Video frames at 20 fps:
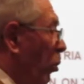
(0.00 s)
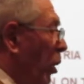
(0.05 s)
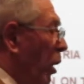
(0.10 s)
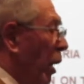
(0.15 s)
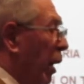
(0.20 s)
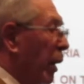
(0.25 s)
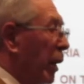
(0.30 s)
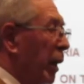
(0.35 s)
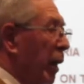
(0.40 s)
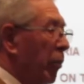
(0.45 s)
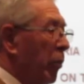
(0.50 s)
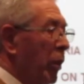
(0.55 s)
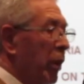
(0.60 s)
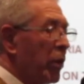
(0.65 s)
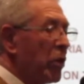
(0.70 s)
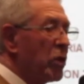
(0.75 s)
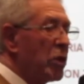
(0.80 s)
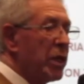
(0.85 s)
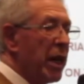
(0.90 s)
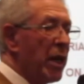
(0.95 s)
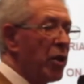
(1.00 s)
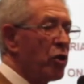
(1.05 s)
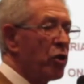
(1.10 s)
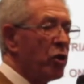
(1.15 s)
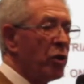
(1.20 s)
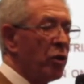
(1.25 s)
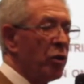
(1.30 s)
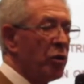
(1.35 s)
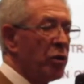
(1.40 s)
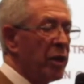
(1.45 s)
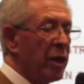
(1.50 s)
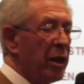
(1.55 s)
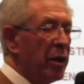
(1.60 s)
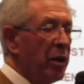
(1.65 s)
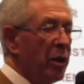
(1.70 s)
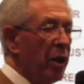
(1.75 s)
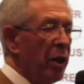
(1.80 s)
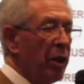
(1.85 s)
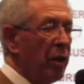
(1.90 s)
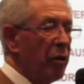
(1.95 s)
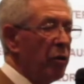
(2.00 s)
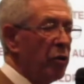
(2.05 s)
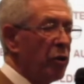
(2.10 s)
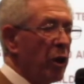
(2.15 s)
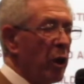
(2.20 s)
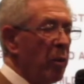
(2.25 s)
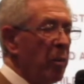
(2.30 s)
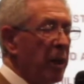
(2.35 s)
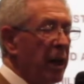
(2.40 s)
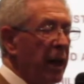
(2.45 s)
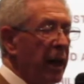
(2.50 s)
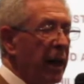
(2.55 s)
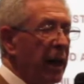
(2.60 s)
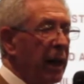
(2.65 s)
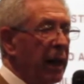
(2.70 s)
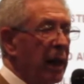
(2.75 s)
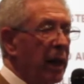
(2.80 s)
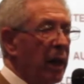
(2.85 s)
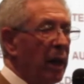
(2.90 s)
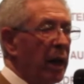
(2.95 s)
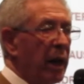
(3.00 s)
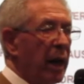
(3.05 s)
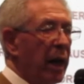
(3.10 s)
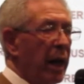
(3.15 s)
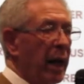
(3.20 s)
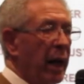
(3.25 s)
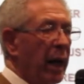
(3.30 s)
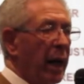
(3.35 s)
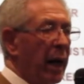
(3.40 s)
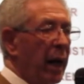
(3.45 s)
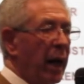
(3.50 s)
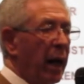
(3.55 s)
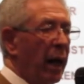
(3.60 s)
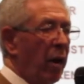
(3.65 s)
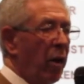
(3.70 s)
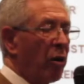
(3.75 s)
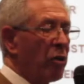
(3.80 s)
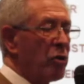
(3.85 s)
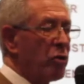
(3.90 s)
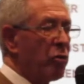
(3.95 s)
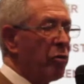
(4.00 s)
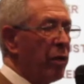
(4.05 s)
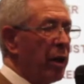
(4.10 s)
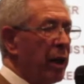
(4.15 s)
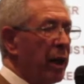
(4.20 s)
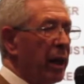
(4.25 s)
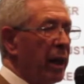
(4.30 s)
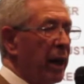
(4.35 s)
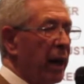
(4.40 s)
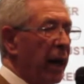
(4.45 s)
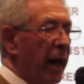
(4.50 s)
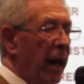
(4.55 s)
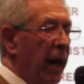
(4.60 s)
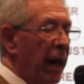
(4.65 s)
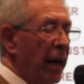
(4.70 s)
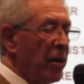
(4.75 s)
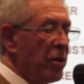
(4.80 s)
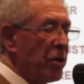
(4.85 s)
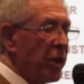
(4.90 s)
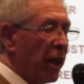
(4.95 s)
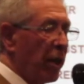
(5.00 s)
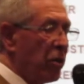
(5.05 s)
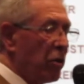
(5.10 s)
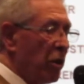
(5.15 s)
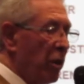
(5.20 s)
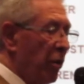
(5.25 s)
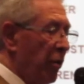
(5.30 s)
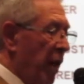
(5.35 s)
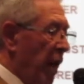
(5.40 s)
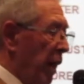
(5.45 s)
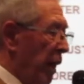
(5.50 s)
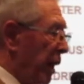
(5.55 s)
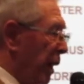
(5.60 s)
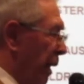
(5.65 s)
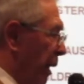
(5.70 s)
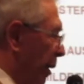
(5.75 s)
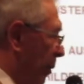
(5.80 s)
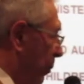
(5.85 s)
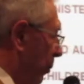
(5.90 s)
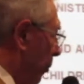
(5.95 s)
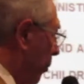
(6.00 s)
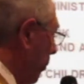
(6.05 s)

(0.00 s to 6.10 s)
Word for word: work. They were at stations in Germany, Austria and Czechoslovakia,